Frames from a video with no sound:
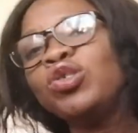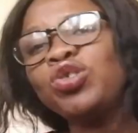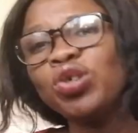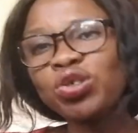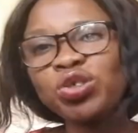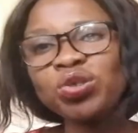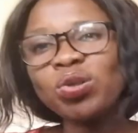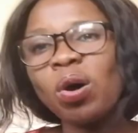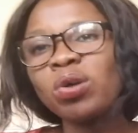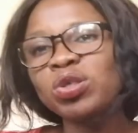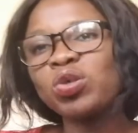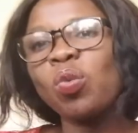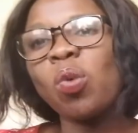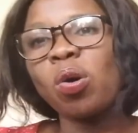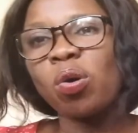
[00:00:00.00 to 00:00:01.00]
You should
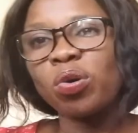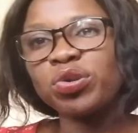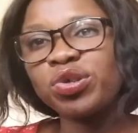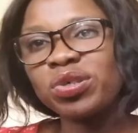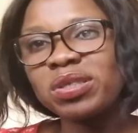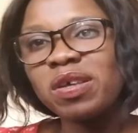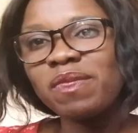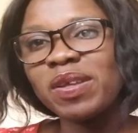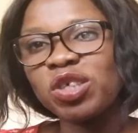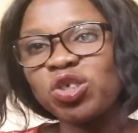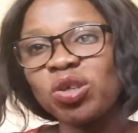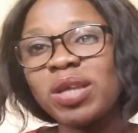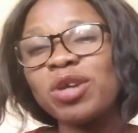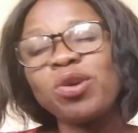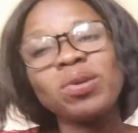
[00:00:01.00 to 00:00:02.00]
also work on yourself and
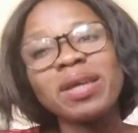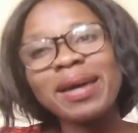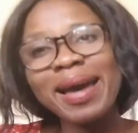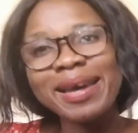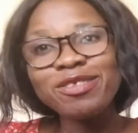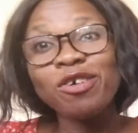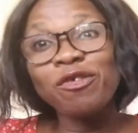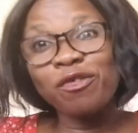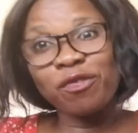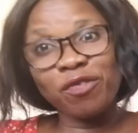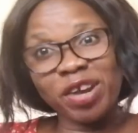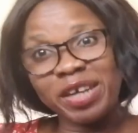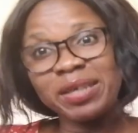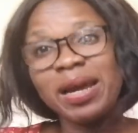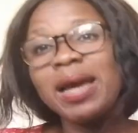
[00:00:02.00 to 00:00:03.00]
ensure that you're the kind of
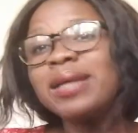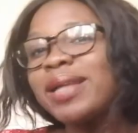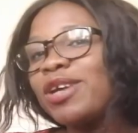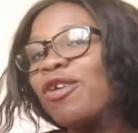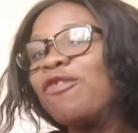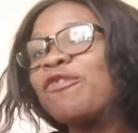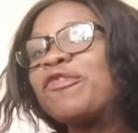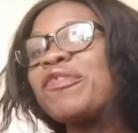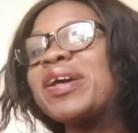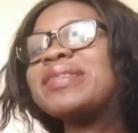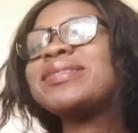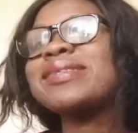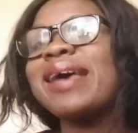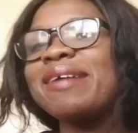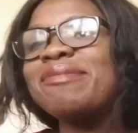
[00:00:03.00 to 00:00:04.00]
friend that your
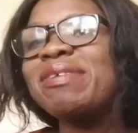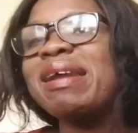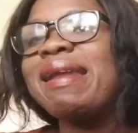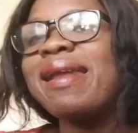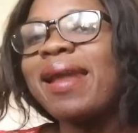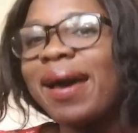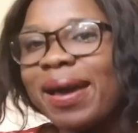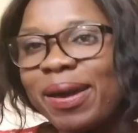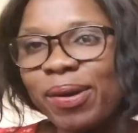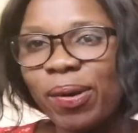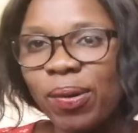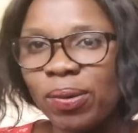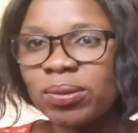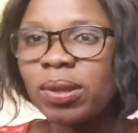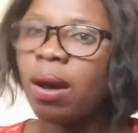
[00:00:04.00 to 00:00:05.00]
friends can rely
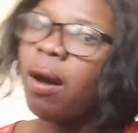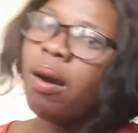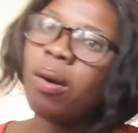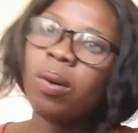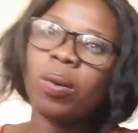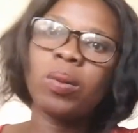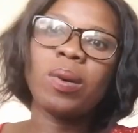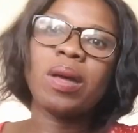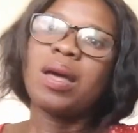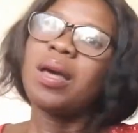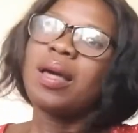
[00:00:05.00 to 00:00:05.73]
on. Oh,